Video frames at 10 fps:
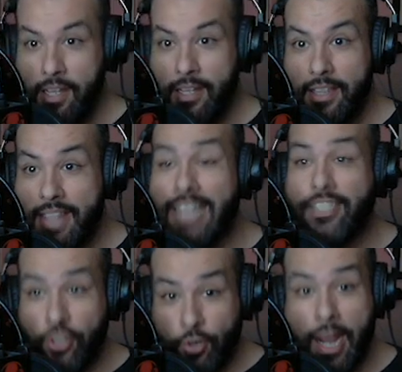
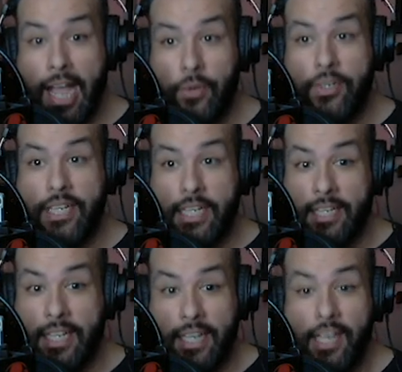That's crowd
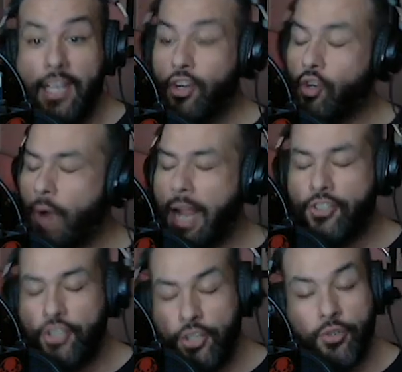killing
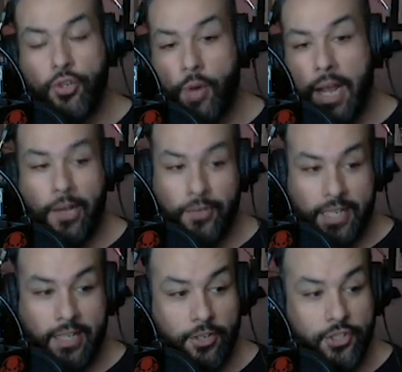dude, crowd
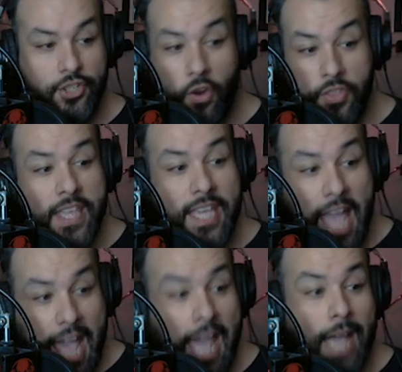killers are the
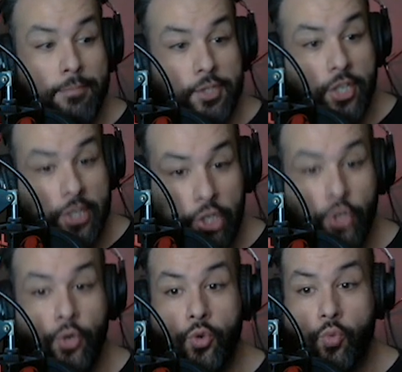
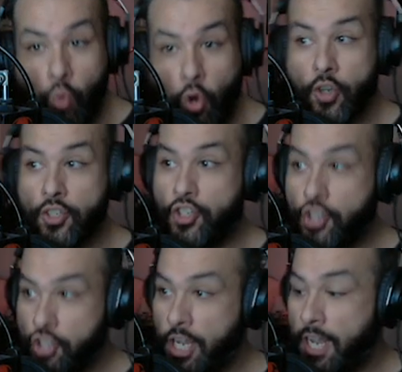absolute worst
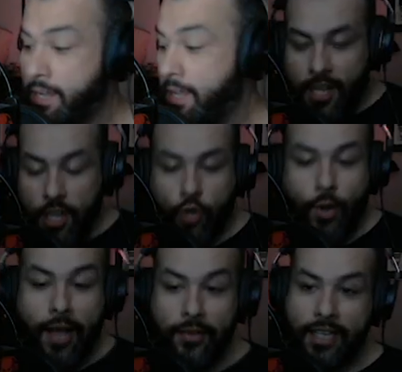shit.
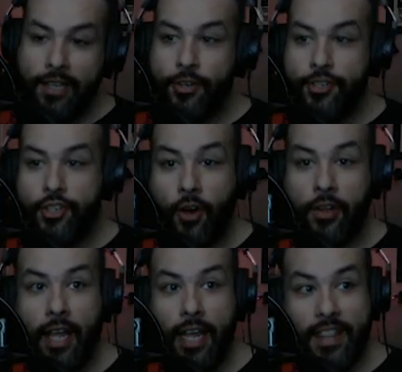Crowd killers are
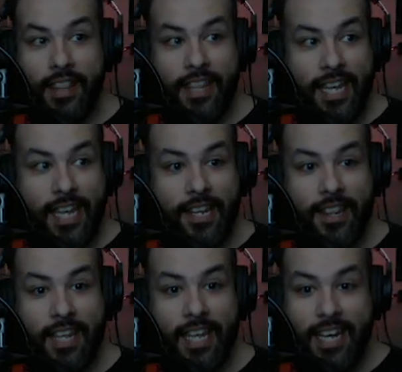like the
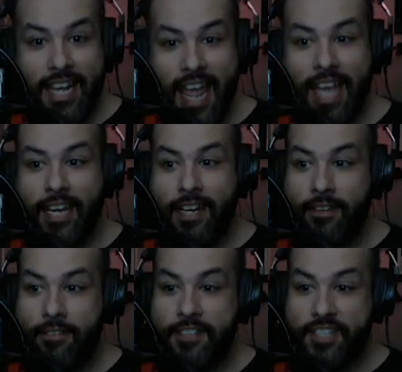the
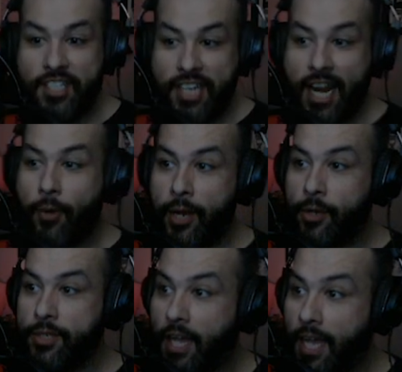negative
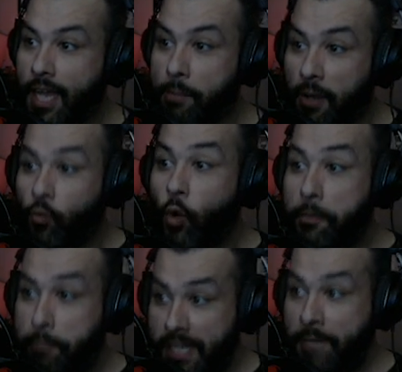stereotype of
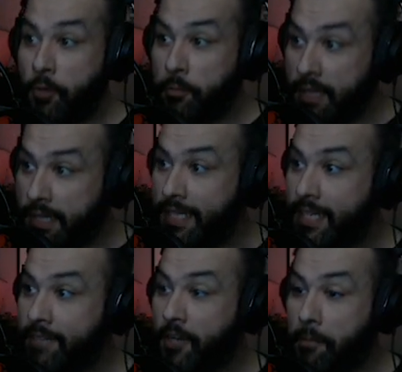what people
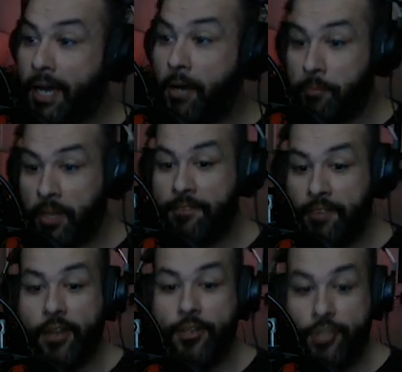believe about
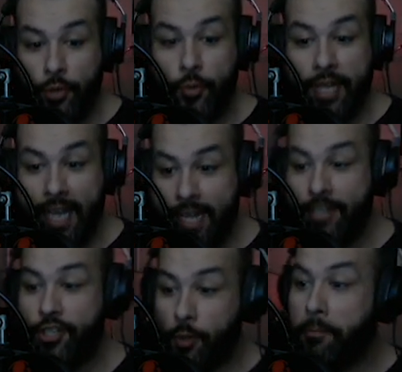motherfuckers who get
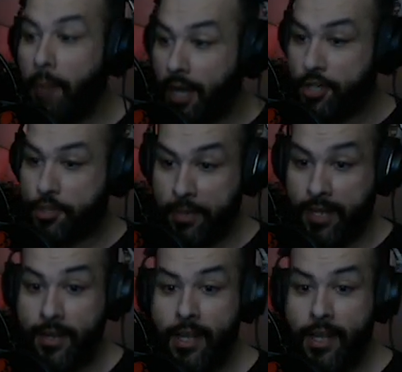into a mosh pit.